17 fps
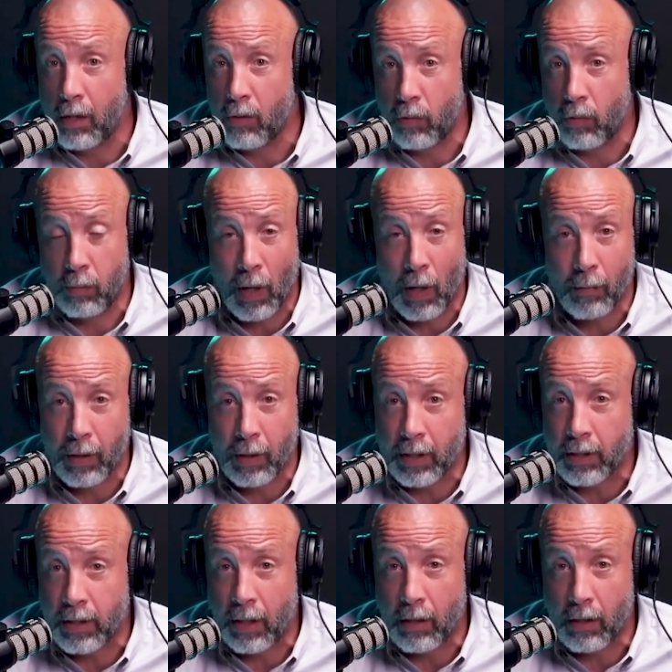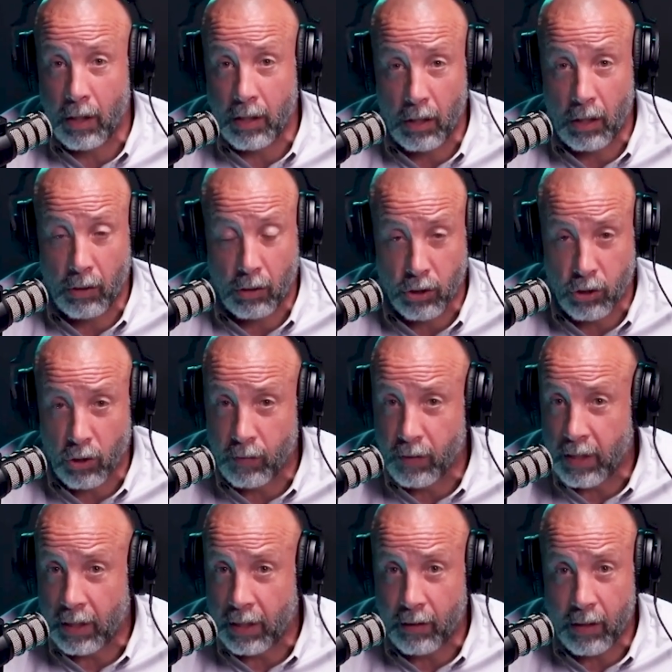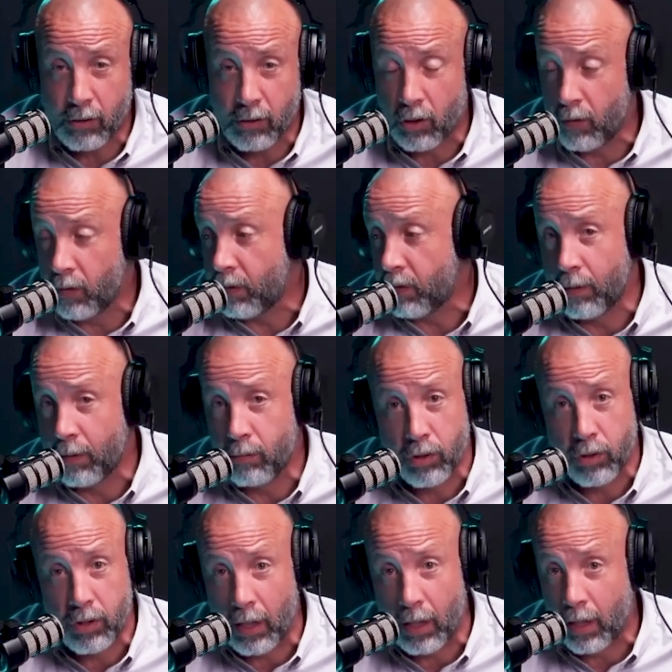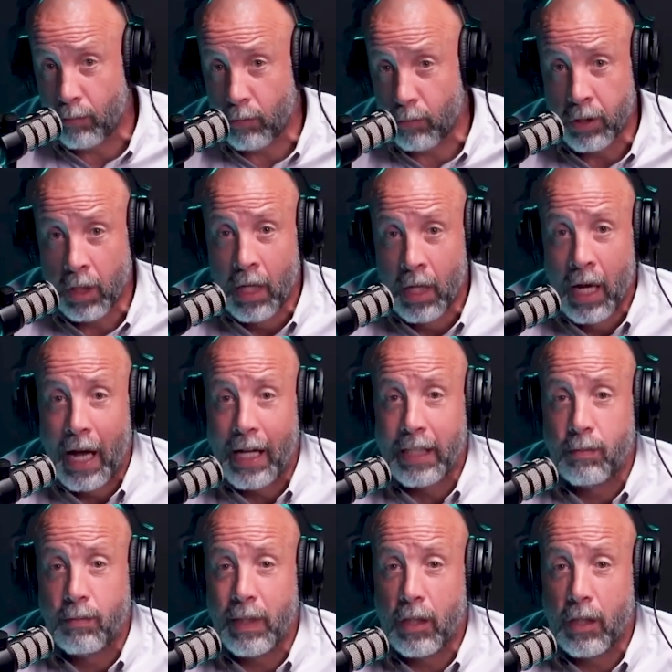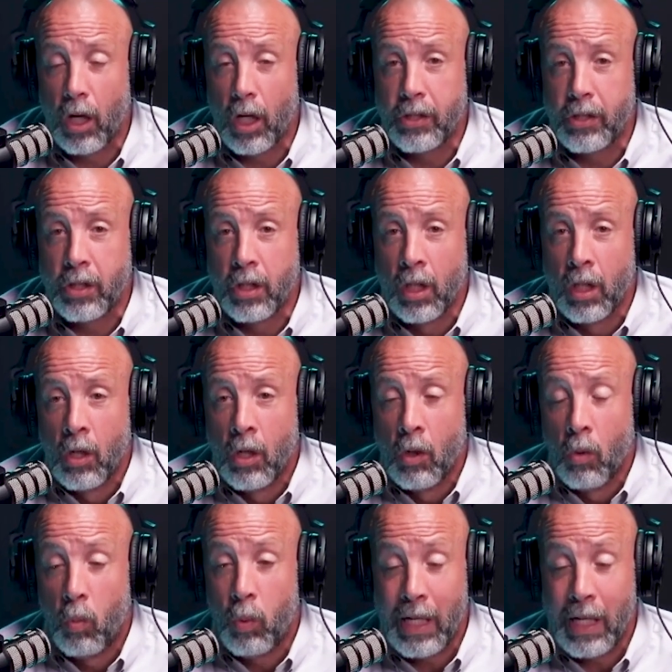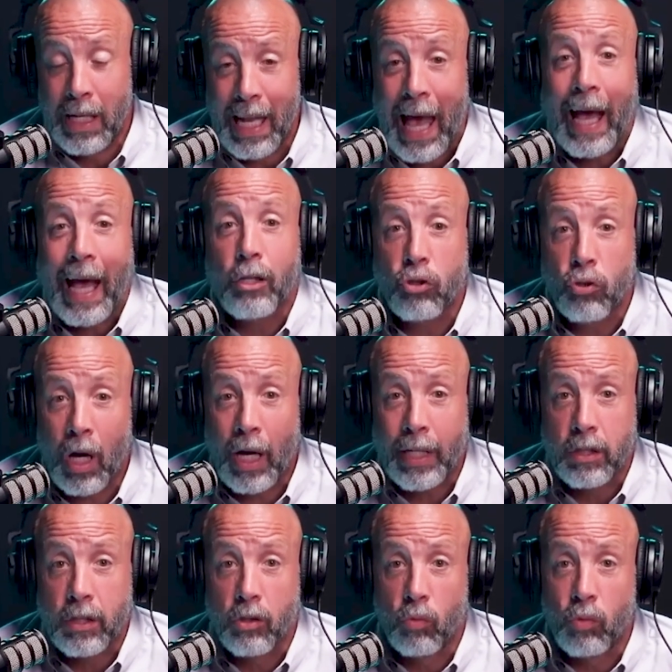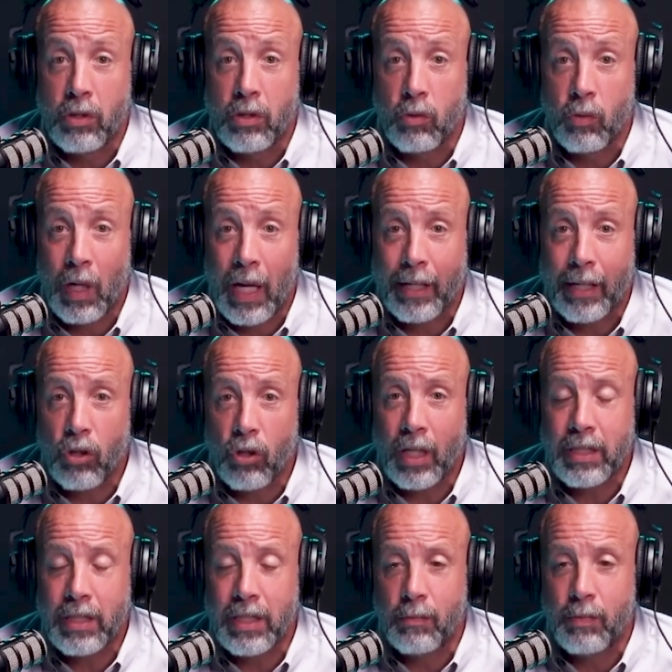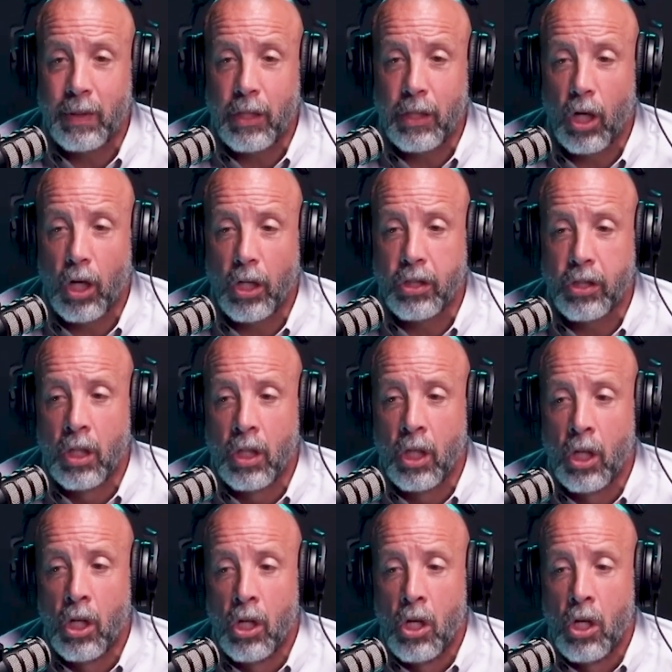Republicans say conservatives stay conservative, liberals stay liberals, and it's because we lack trust. And the reason we lack trust is because